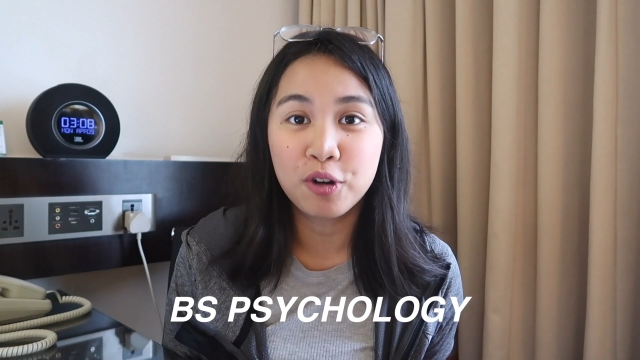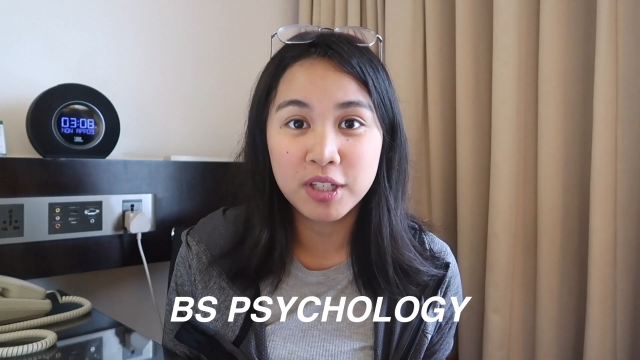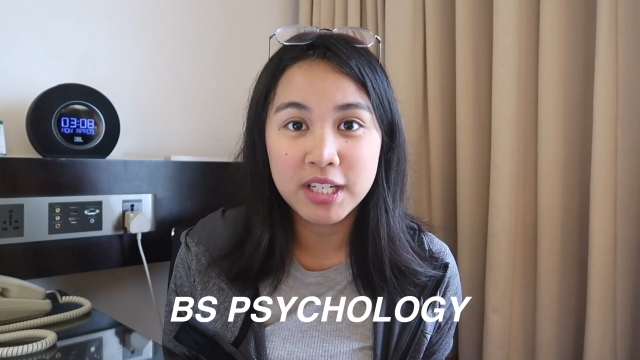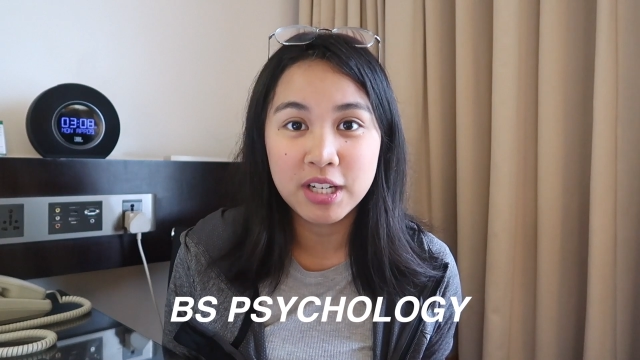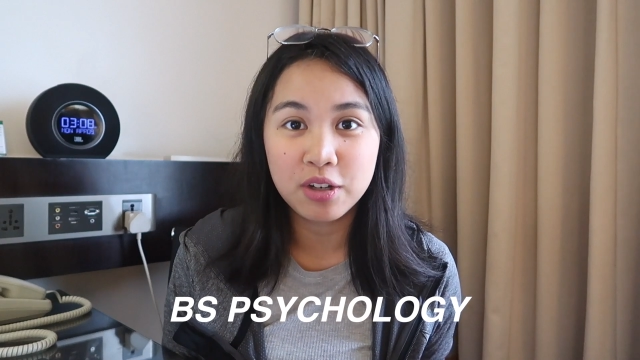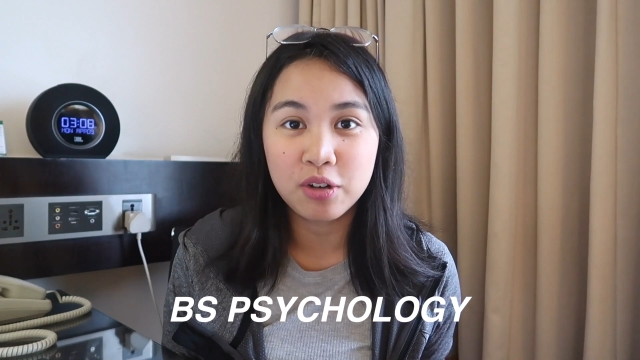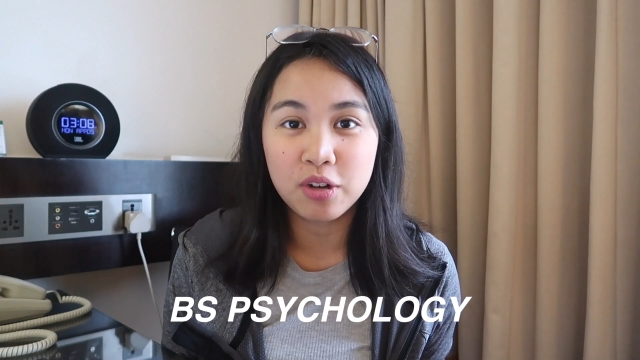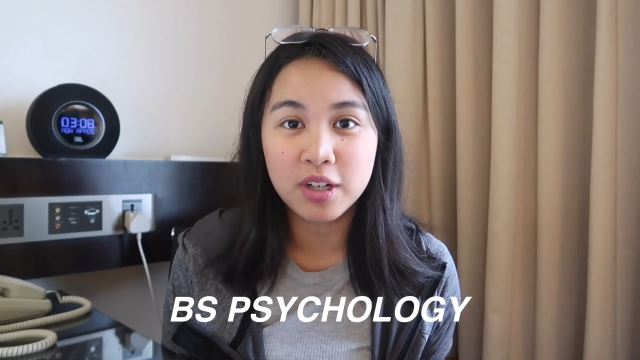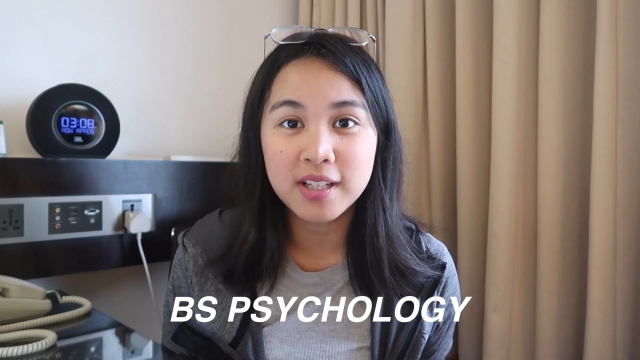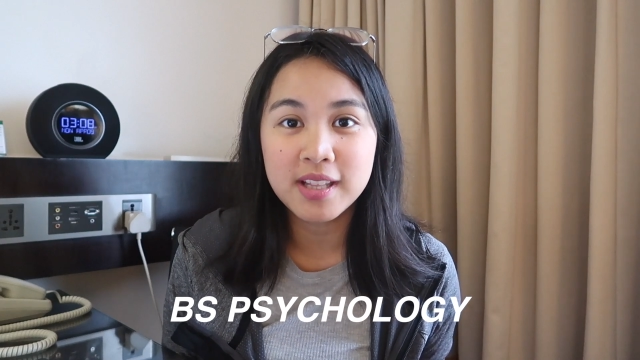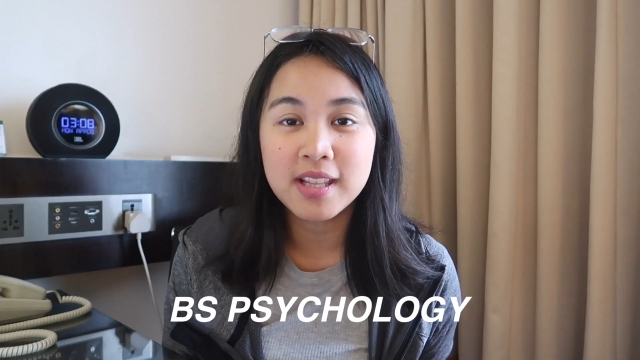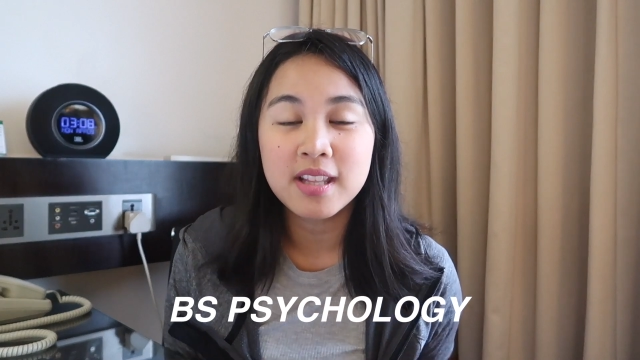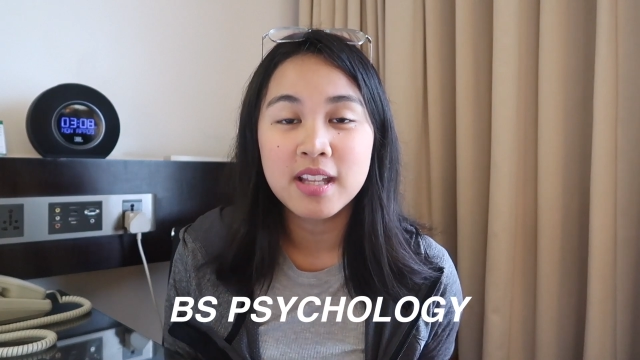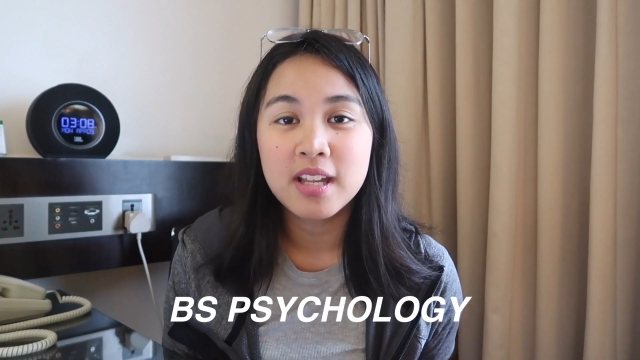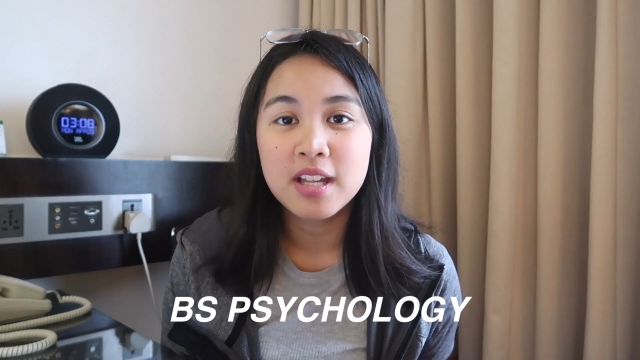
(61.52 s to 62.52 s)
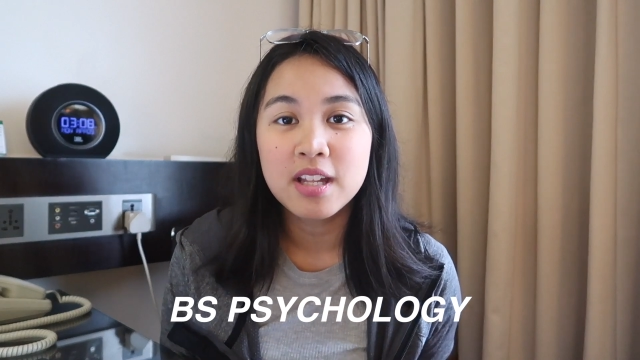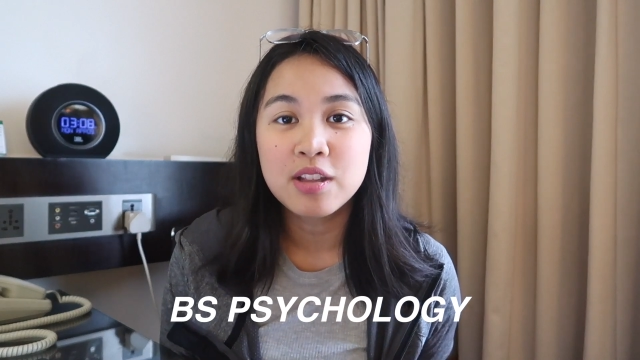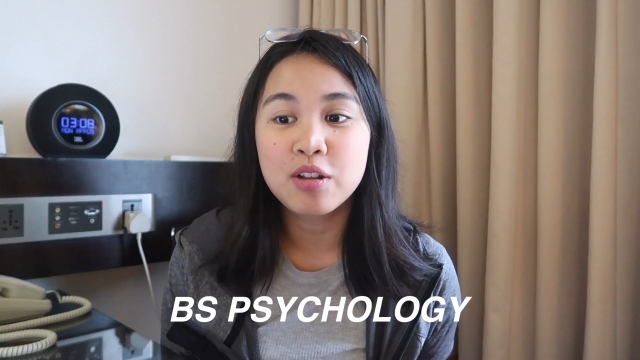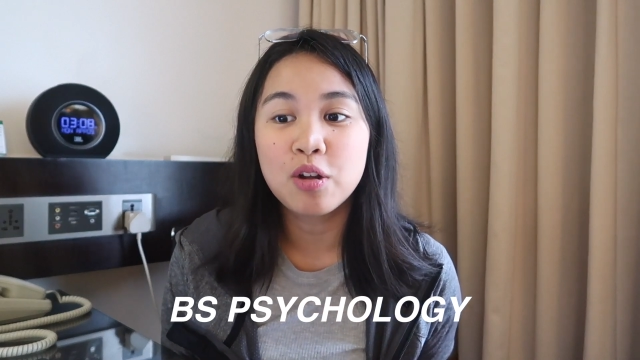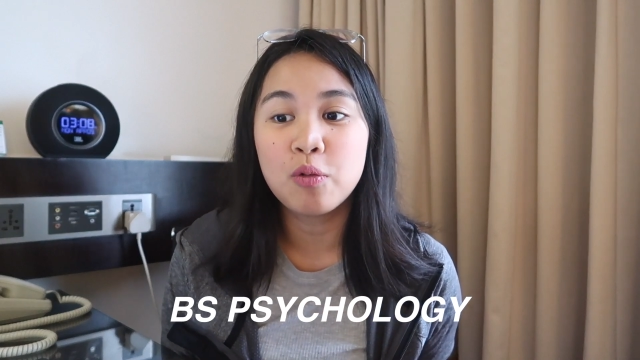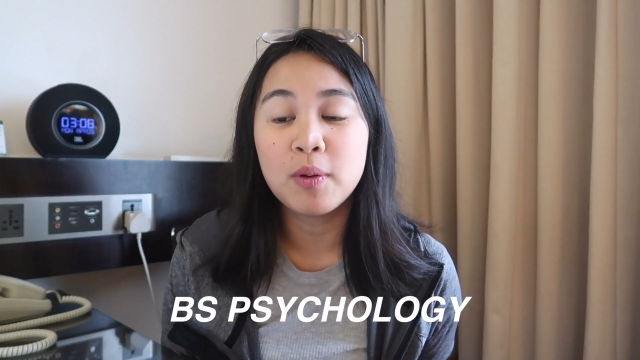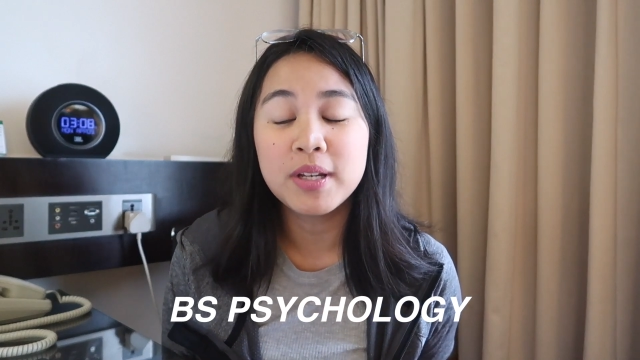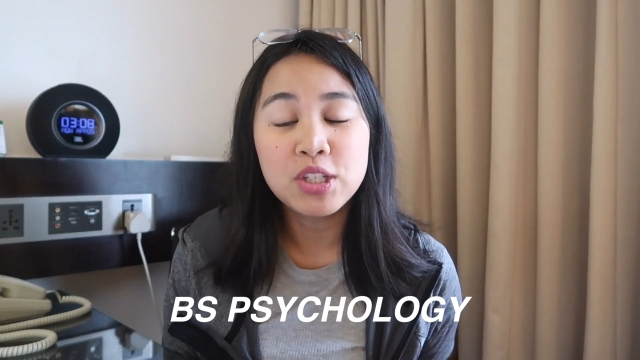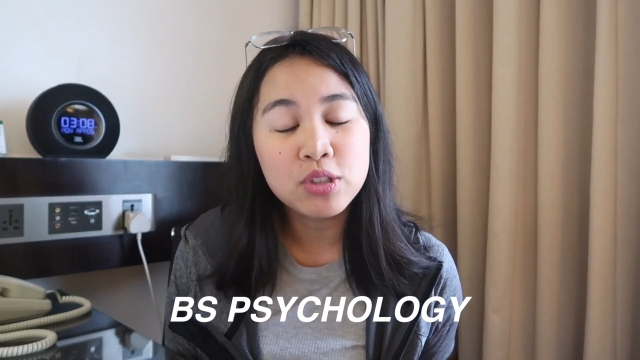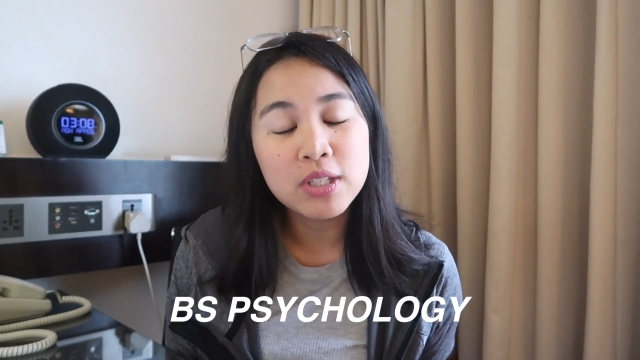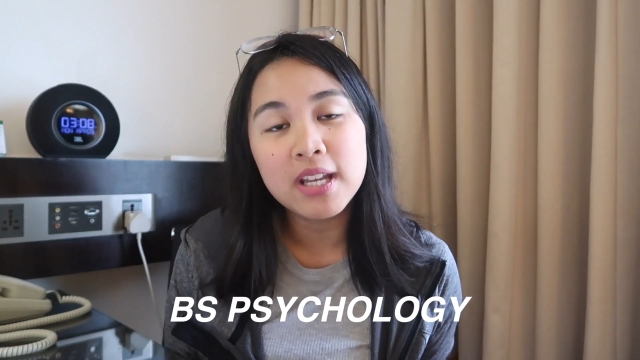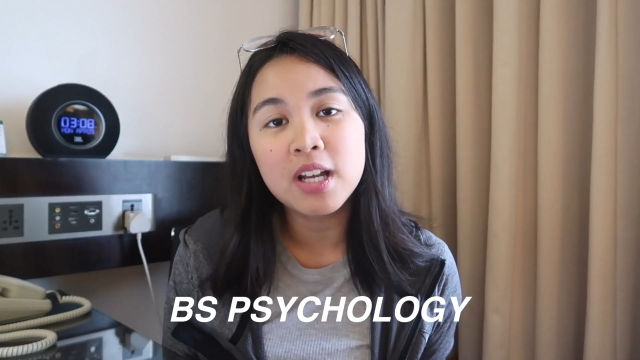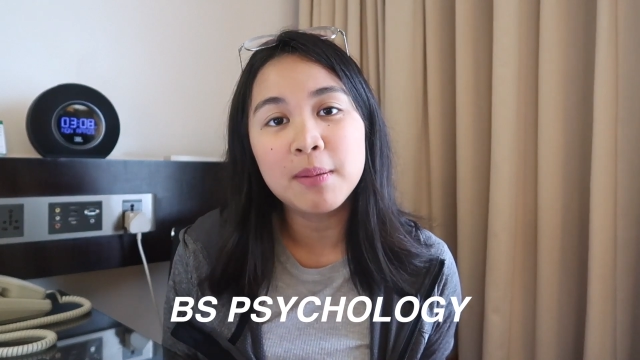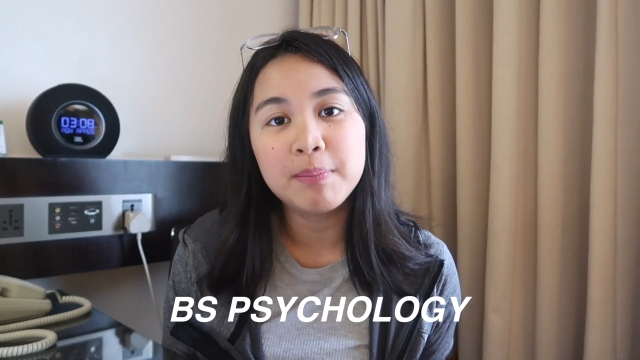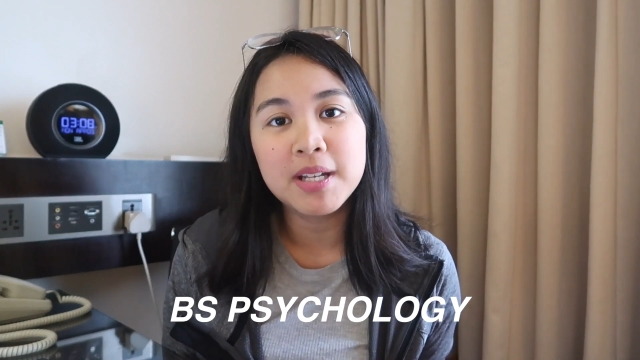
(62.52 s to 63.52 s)
4-year course. So when you
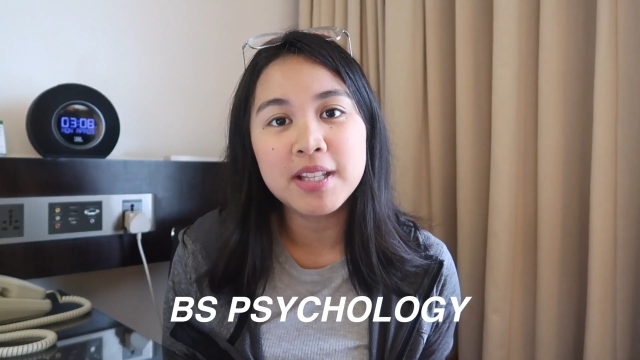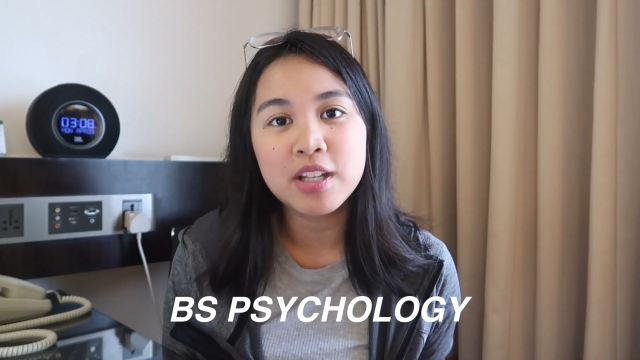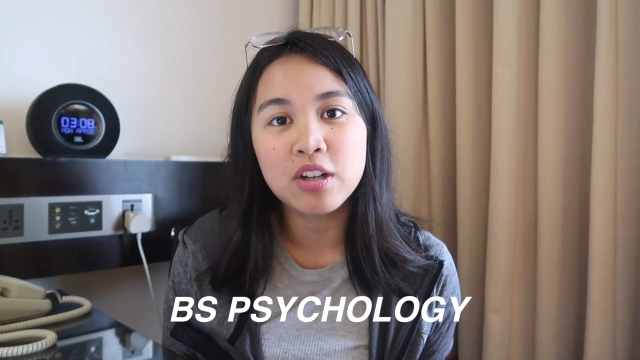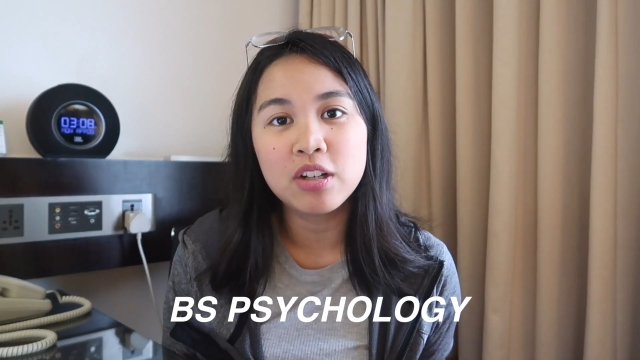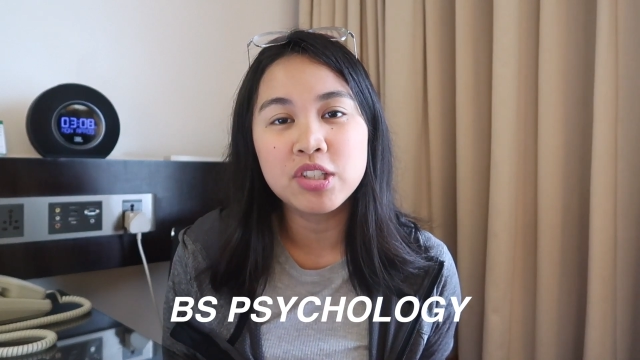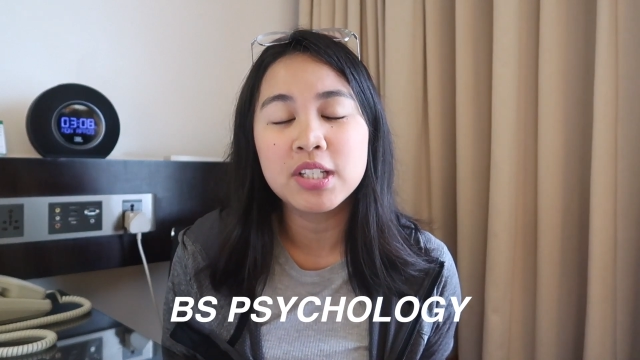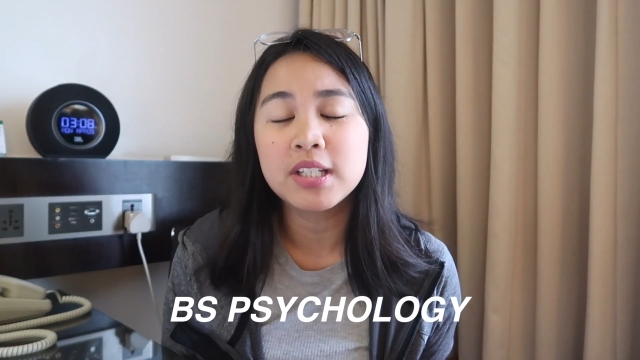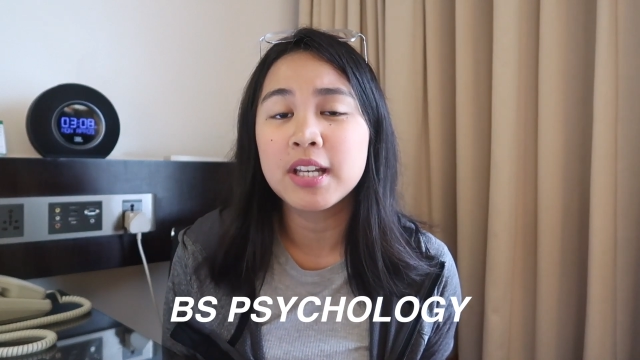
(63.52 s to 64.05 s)
take up BS Psychology,